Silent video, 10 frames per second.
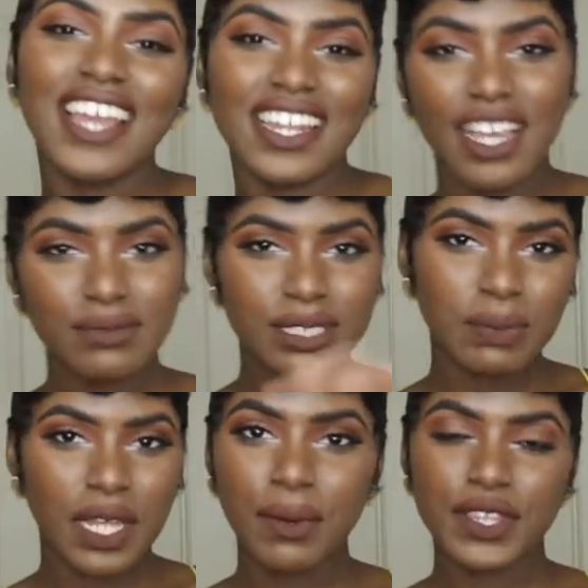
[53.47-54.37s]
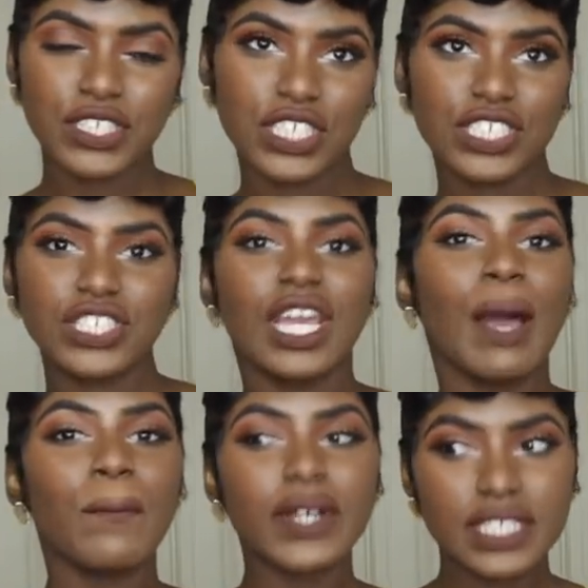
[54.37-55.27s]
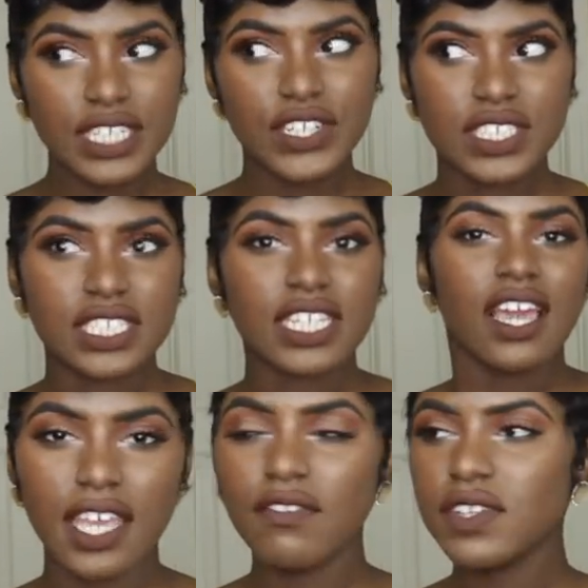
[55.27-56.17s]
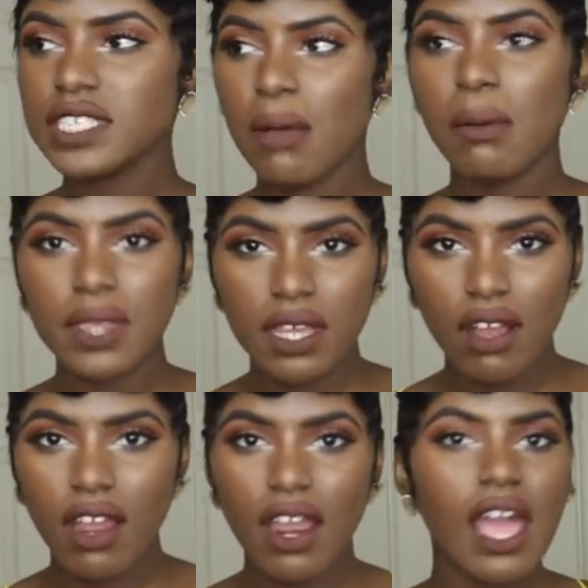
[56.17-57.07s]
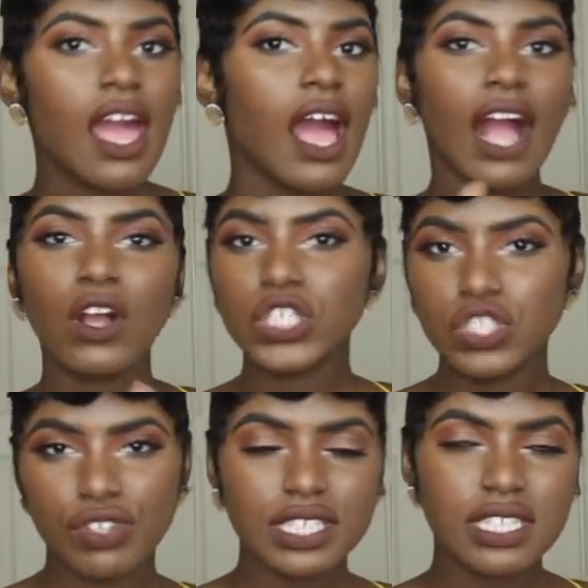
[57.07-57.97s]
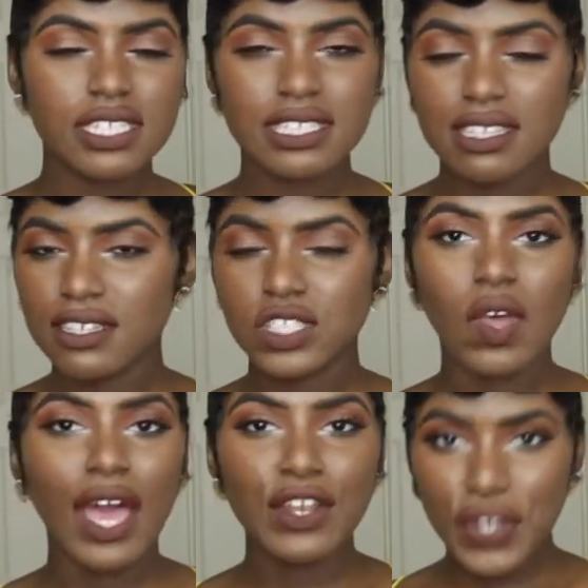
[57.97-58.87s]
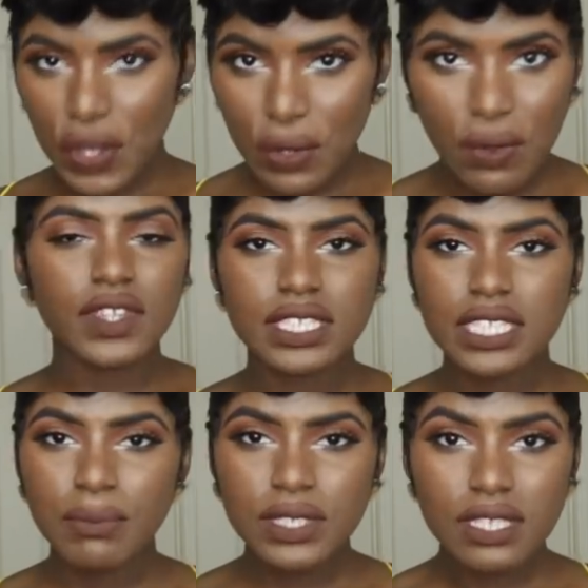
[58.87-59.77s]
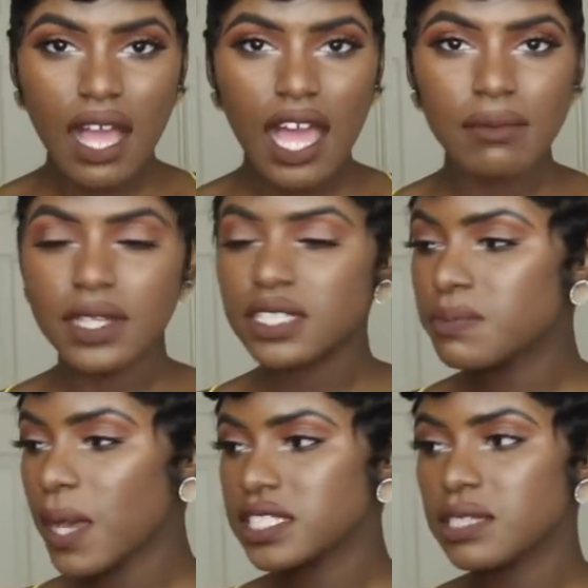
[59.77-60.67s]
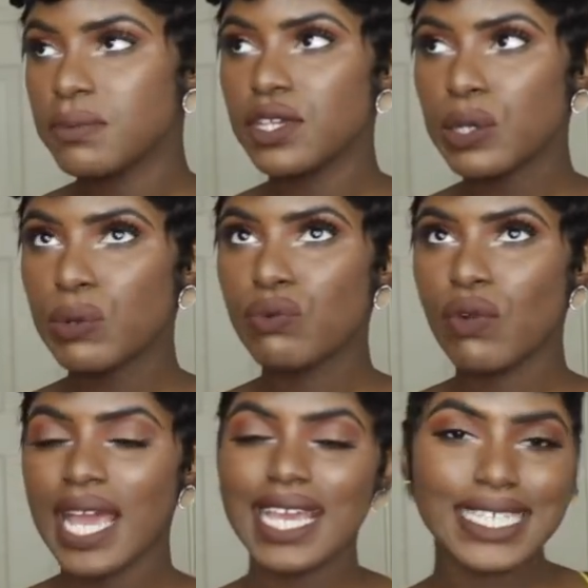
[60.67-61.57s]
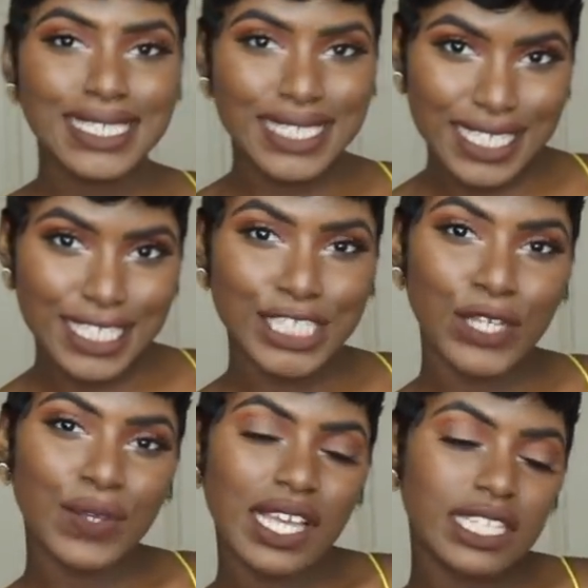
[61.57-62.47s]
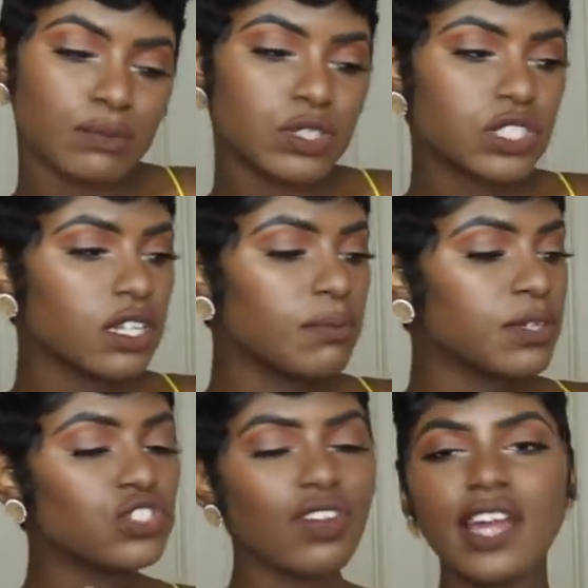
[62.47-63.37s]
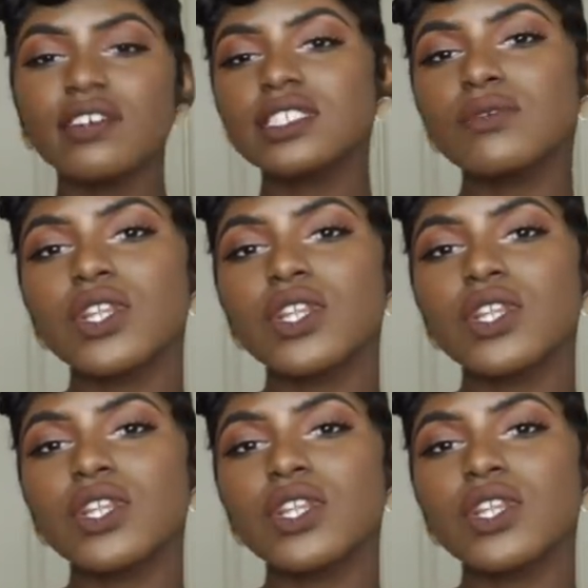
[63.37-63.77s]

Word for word: no i'm just playing about the church but seriously, every time I'm in the car, I go straight to these songs. So I know the summertime is about to be crazy. So yes, I'm just gonna be trying on some